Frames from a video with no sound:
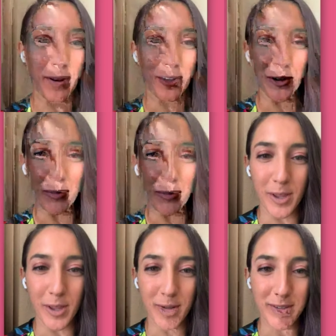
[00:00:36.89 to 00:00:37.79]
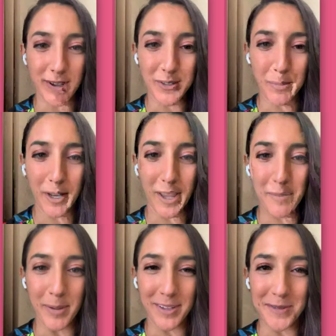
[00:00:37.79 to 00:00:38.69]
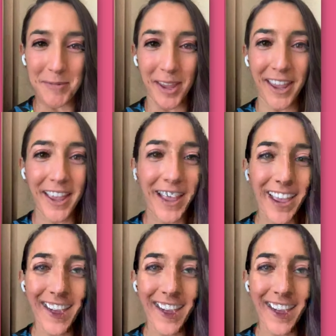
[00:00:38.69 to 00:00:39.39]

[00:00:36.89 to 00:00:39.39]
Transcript: but a triple-double sounds pretty epic to me.